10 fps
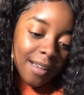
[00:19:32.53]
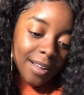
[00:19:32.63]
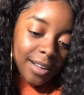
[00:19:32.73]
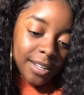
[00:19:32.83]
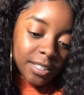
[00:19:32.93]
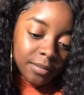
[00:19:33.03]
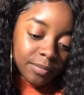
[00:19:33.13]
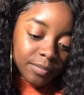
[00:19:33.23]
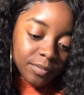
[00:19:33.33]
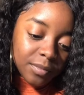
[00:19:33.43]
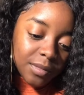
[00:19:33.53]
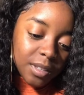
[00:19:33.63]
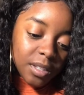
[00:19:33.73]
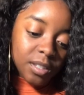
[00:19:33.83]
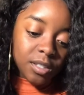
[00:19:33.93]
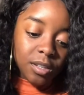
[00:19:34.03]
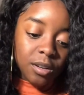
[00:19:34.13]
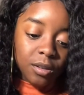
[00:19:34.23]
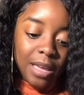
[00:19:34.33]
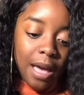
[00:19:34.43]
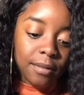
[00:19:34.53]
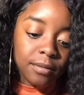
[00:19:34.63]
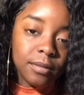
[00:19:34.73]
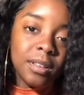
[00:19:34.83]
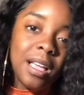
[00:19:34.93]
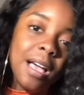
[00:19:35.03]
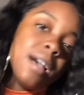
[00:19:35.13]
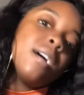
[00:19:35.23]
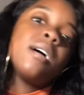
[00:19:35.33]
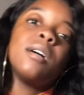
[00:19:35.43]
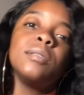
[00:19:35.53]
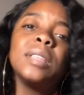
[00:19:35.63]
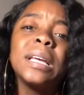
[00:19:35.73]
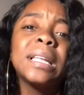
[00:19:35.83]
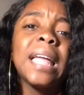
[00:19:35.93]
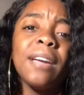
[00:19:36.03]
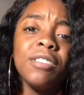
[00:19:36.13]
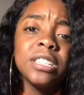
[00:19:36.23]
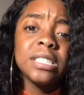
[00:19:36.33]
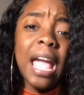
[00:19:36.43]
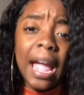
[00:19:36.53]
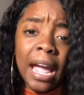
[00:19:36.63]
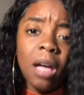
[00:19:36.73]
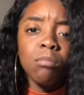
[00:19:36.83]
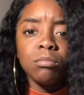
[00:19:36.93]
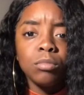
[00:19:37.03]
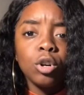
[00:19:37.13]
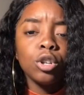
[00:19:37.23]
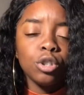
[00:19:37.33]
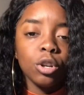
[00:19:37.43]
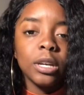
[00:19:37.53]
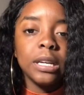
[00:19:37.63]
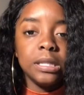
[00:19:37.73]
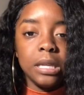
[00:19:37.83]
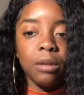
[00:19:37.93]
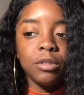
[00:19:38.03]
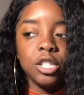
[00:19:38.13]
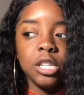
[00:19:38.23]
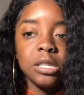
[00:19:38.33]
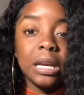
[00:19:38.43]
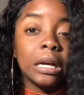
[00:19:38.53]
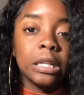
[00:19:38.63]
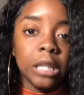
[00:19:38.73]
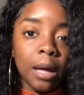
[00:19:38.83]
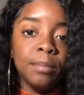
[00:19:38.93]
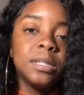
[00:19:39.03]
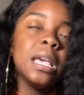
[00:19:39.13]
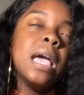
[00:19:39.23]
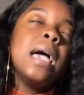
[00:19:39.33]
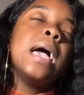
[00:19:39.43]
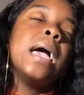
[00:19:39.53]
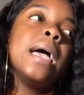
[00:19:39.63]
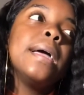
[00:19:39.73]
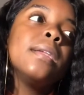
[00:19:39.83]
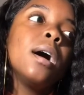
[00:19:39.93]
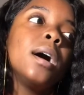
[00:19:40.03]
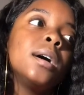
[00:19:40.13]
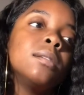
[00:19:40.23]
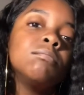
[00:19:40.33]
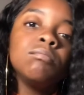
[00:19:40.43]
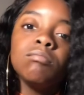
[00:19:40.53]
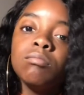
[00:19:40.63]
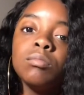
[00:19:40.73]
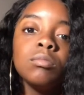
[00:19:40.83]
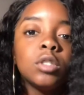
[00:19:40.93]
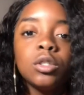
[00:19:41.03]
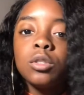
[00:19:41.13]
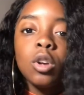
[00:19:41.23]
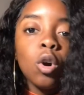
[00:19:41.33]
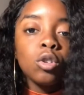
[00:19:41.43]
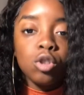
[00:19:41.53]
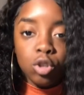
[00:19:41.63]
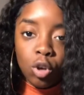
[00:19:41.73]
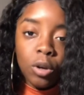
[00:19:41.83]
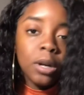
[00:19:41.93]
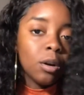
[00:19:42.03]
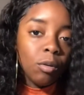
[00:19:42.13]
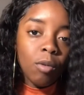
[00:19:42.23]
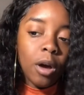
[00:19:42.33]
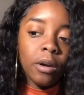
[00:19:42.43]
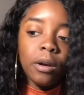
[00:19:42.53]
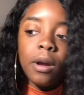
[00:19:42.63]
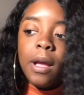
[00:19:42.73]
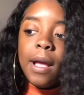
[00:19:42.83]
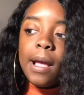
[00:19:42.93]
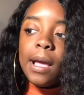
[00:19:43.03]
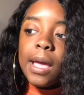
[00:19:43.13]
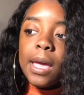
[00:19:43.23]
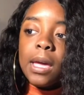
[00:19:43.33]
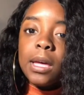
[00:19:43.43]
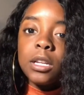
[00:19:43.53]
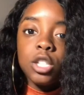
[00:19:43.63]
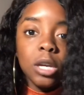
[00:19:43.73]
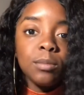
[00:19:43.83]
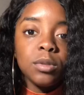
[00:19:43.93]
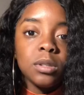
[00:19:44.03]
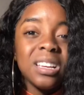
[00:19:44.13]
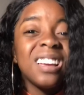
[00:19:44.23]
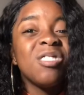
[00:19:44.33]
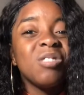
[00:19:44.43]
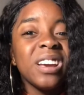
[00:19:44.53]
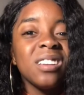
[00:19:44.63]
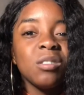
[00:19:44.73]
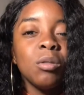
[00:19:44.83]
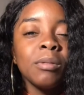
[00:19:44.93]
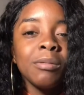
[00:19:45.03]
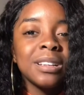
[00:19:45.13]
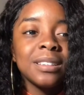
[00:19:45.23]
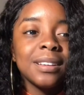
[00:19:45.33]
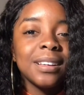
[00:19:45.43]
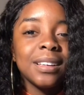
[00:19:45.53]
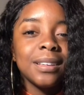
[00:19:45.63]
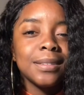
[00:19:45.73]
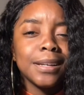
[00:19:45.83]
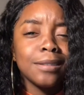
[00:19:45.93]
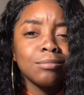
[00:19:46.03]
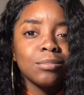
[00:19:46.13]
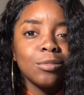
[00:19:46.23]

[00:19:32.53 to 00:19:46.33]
And so, yeah. They gave us ham or turkey sandwiches, like clubs, and soda or water, and chips. Oh, and almond raisin cookies, like